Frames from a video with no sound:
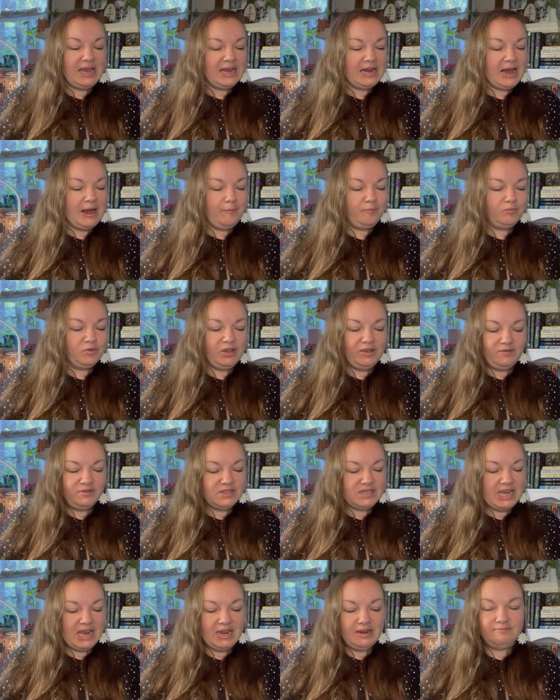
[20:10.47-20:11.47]
um,
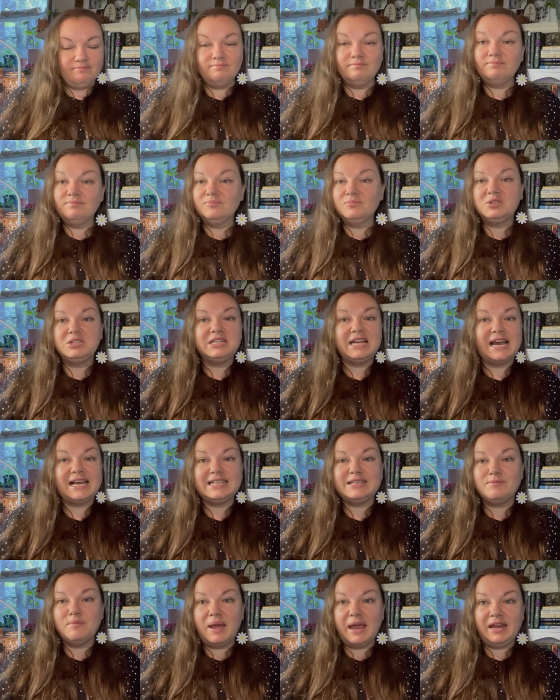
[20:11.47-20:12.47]
lives in
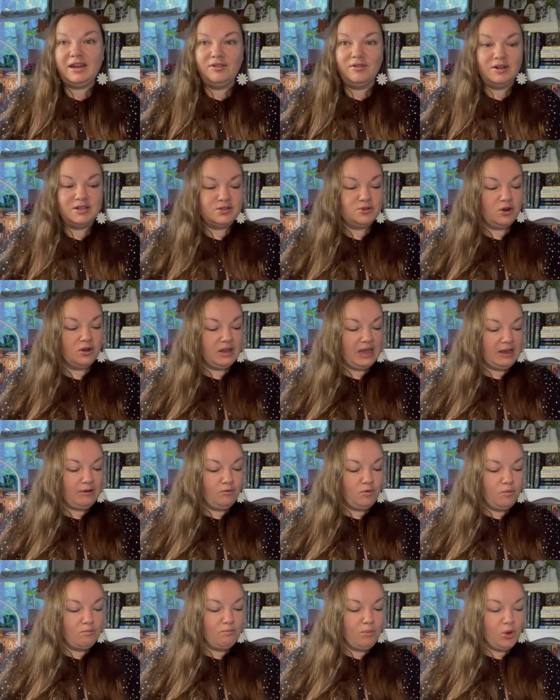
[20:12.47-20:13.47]
Tasmania in a sort of like
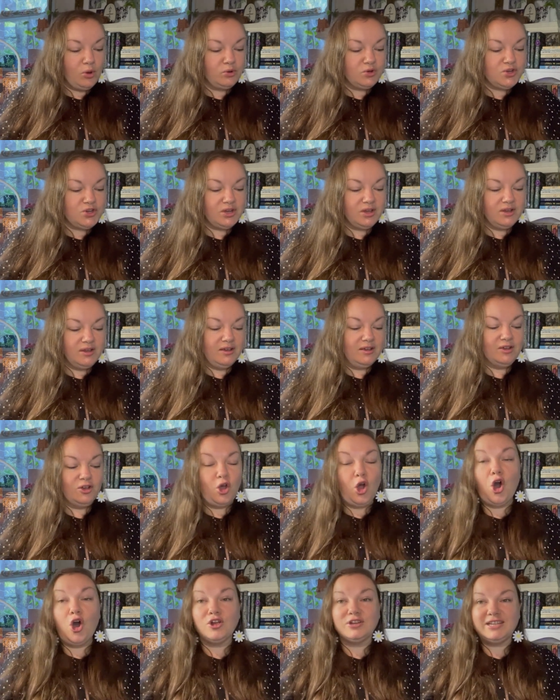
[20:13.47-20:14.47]
remote
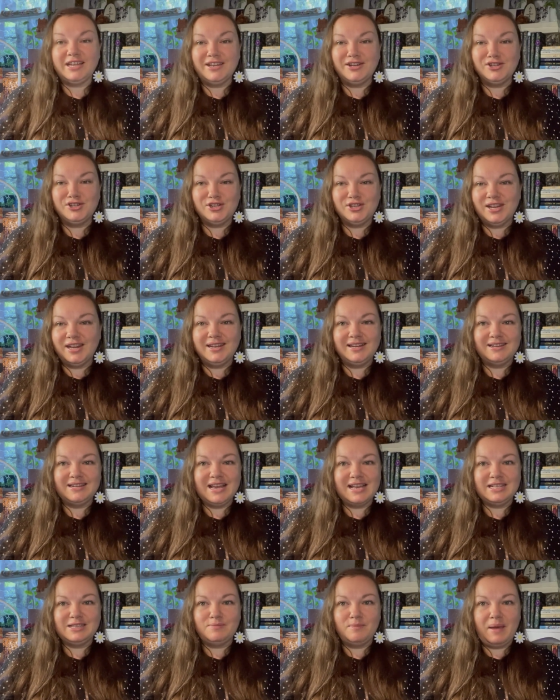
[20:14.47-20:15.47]
cottage in
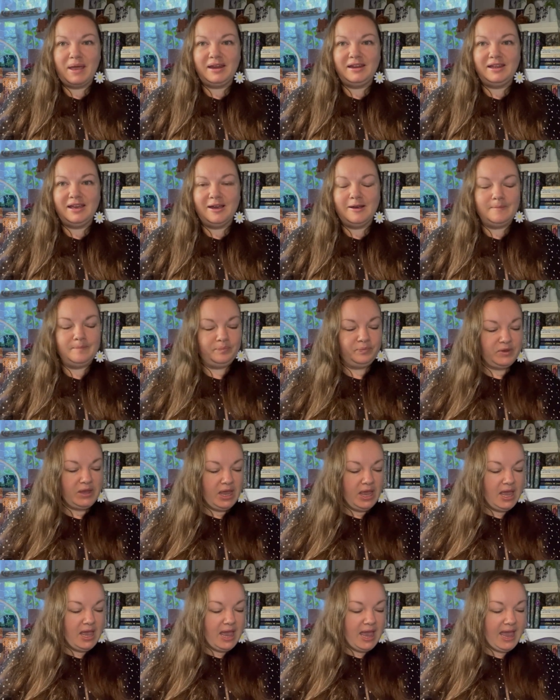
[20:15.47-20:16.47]
Tasmania.
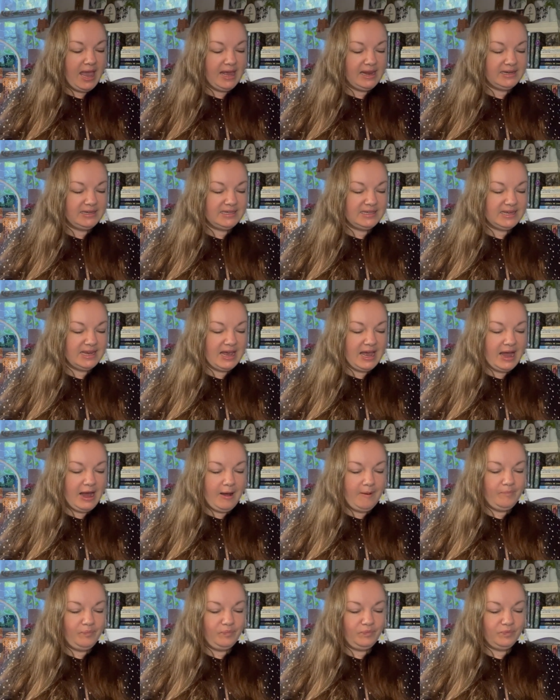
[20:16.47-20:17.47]
And
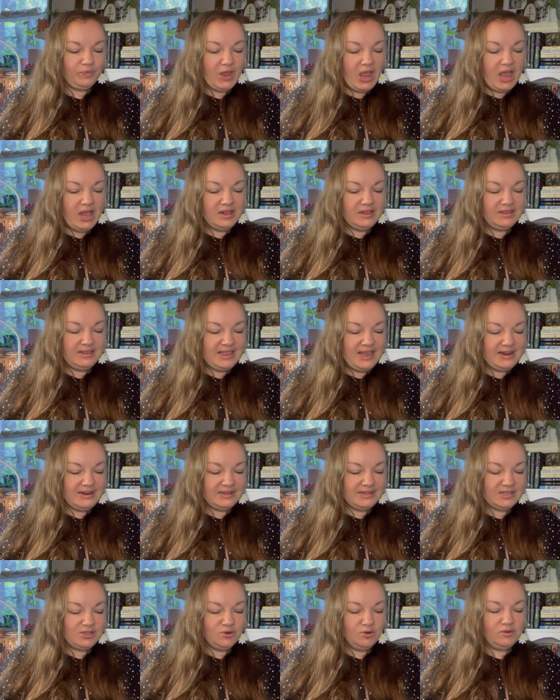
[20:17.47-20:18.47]
um, then
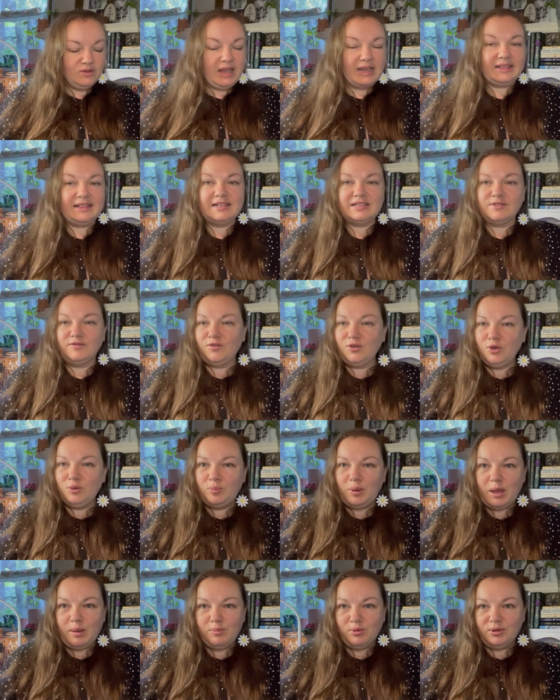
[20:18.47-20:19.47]
it's sort of like there's a few
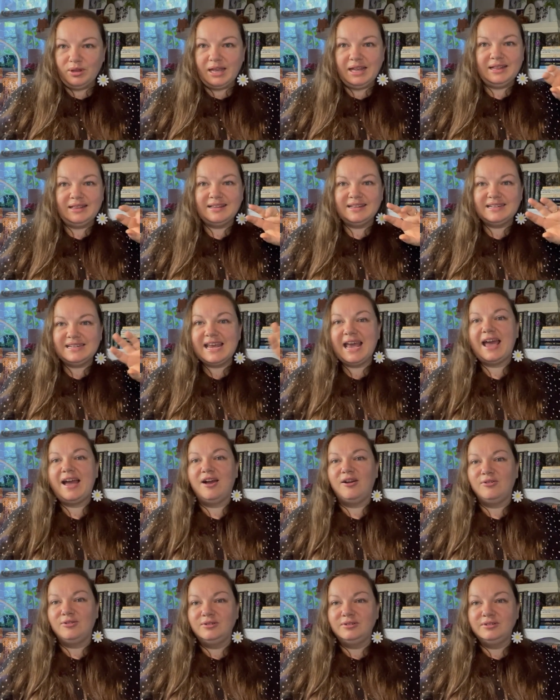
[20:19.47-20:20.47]
people in the
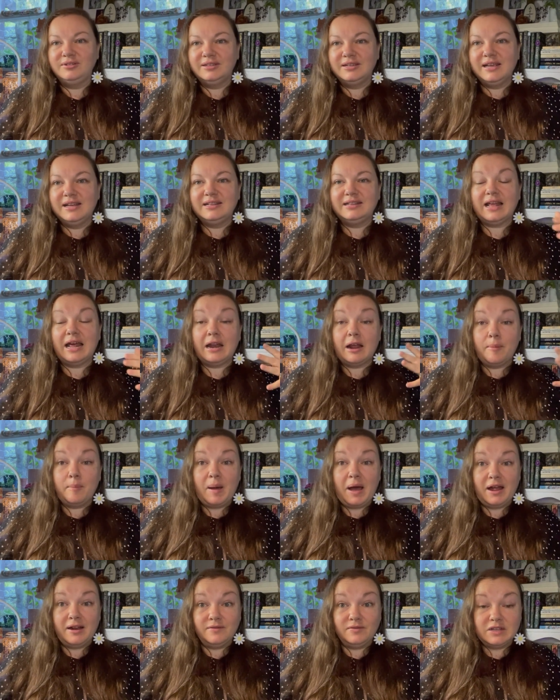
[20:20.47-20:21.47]
town that are
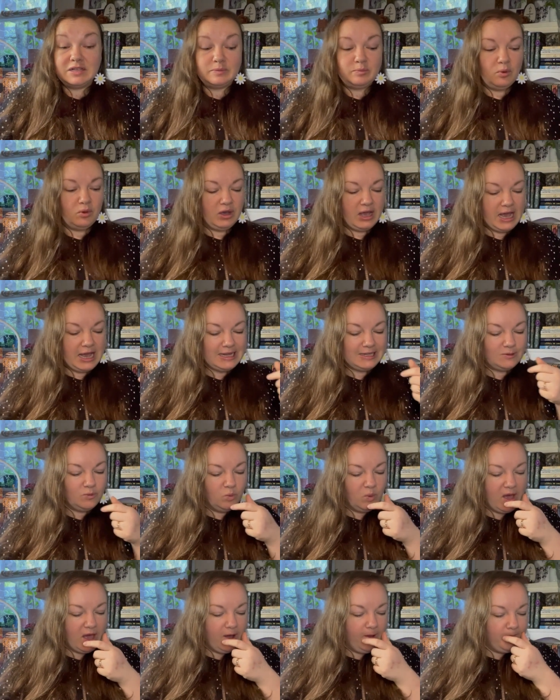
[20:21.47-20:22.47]
part of this book as
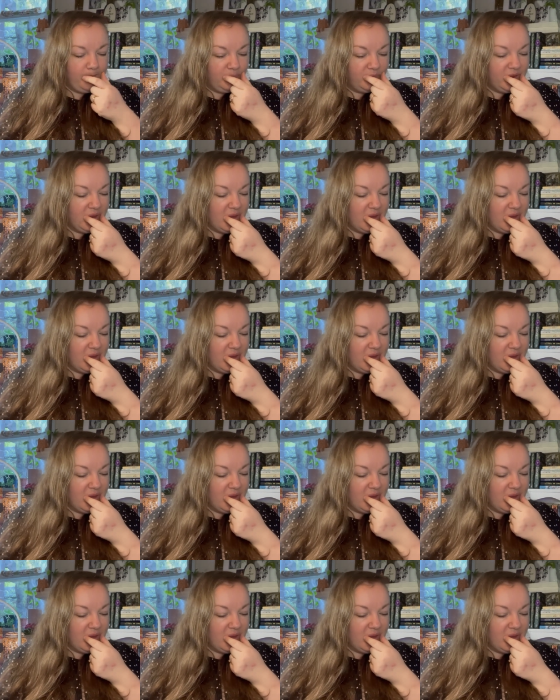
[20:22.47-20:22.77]
well.